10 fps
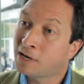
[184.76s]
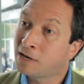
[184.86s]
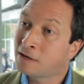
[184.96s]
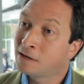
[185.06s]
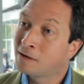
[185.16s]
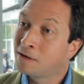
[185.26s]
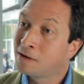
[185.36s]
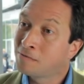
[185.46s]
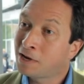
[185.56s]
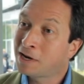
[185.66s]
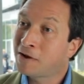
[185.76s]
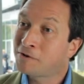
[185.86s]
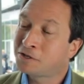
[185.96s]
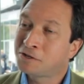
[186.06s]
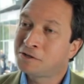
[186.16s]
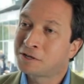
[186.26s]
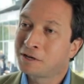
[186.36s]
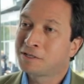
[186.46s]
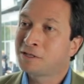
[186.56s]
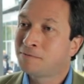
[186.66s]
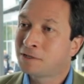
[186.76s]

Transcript: being leveraged and utilised in the